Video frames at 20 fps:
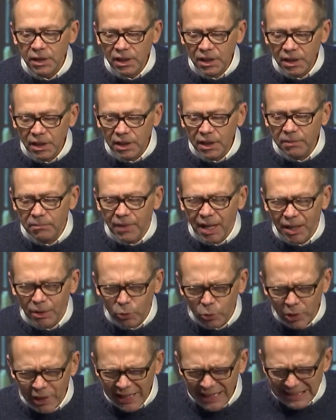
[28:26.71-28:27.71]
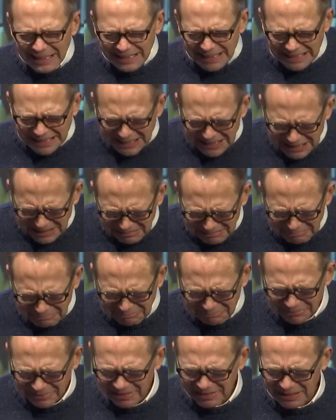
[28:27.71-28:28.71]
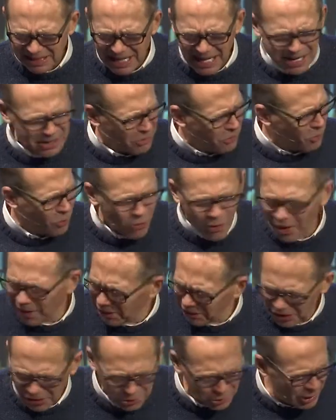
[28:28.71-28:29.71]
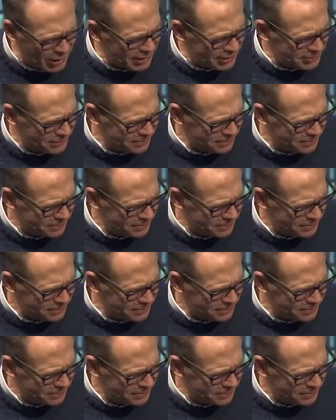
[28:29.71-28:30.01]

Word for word: in my weakness, I don't want to do it.